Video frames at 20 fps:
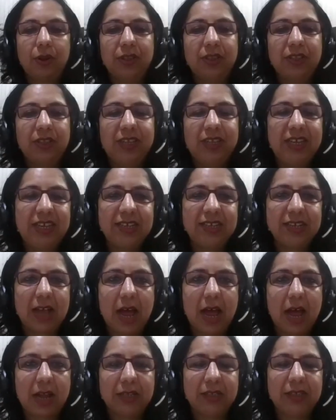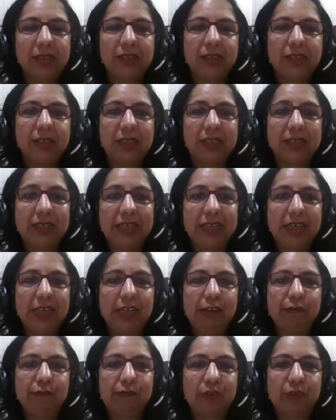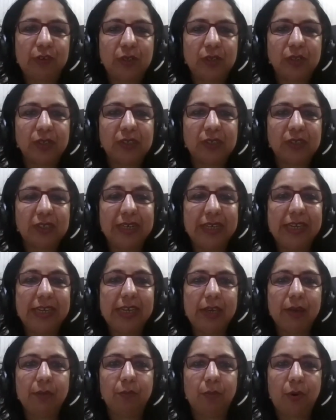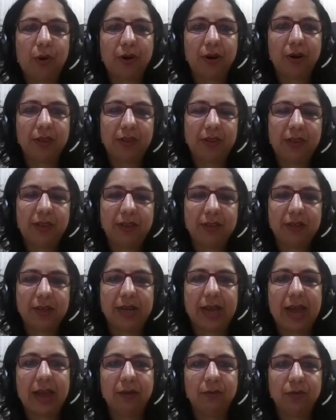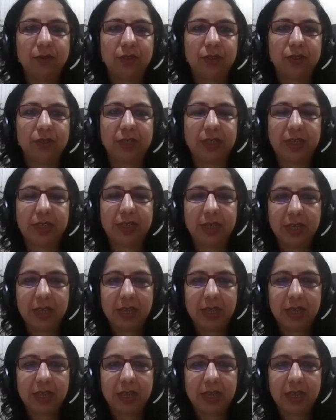these are the first three important things that I would see.